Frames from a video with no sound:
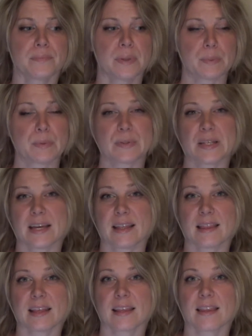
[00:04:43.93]
people saying
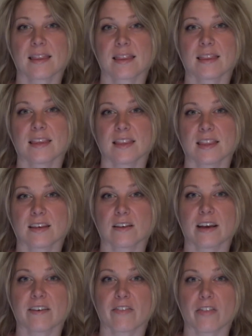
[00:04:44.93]
that they'll
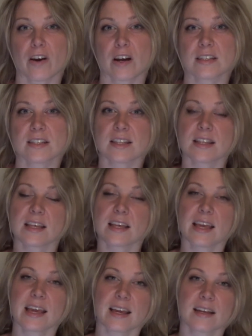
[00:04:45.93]
have thoughts that they
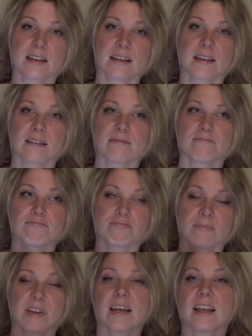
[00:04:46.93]
can't
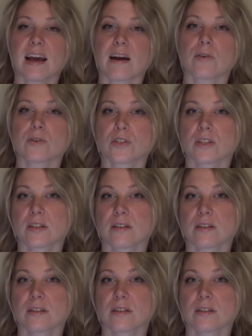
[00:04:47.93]
get out,